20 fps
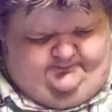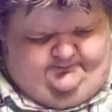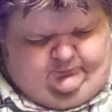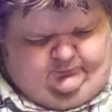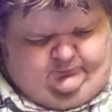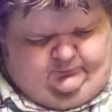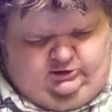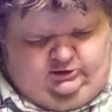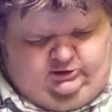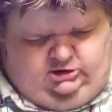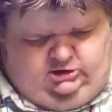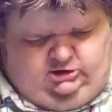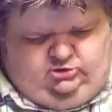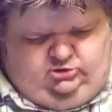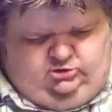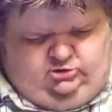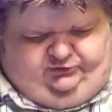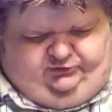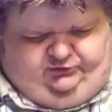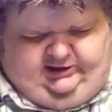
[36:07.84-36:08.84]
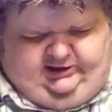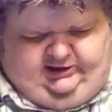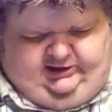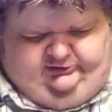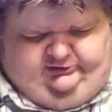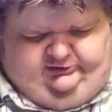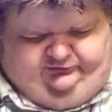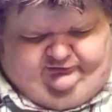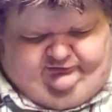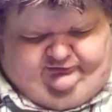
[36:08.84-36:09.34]
but they had decided in
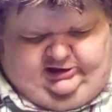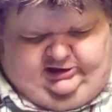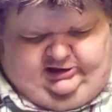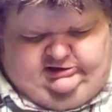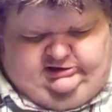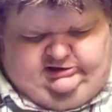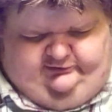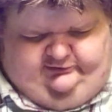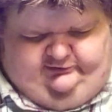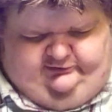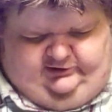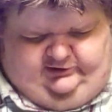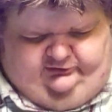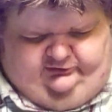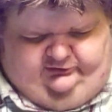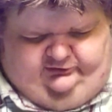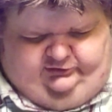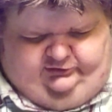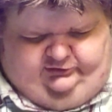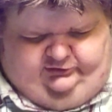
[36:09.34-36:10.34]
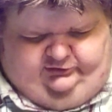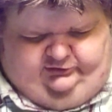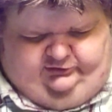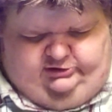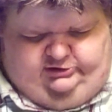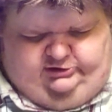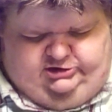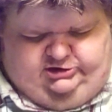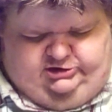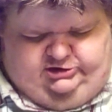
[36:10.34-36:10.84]
advance in their conditions
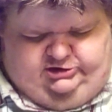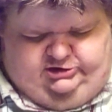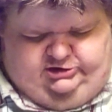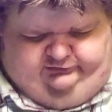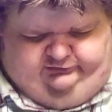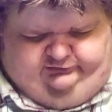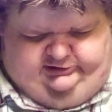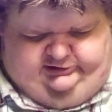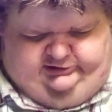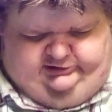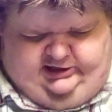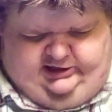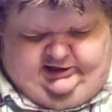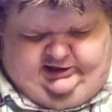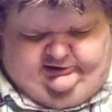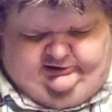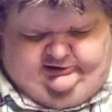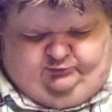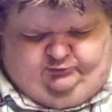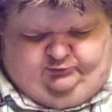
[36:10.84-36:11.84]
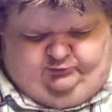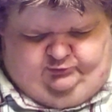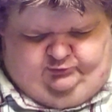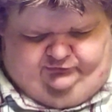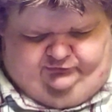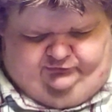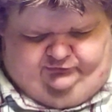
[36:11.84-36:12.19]
that they had imposed such no